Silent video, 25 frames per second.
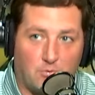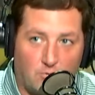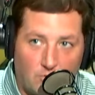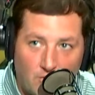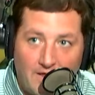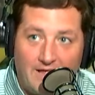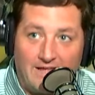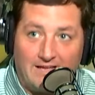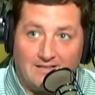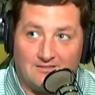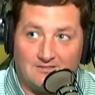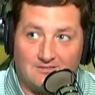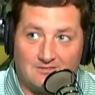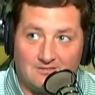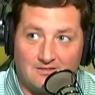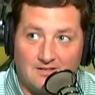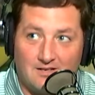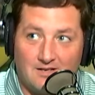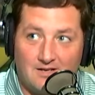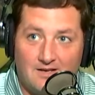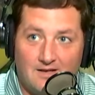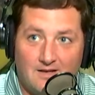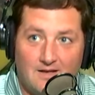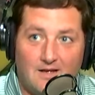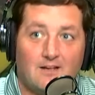
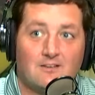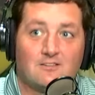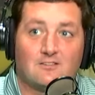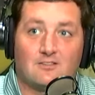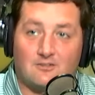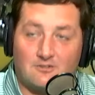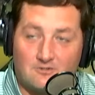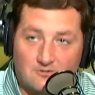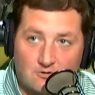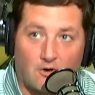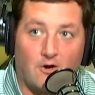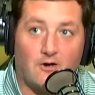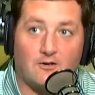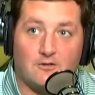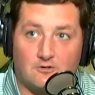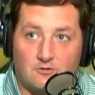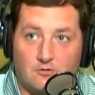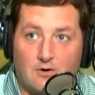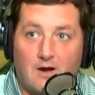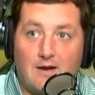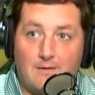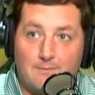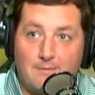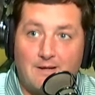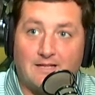place to start to
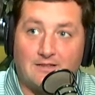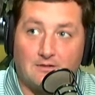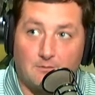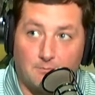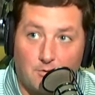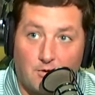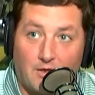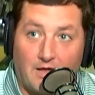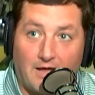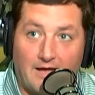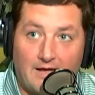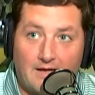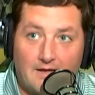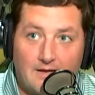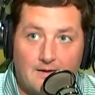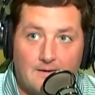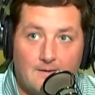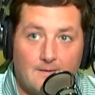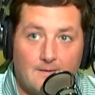try to make the play.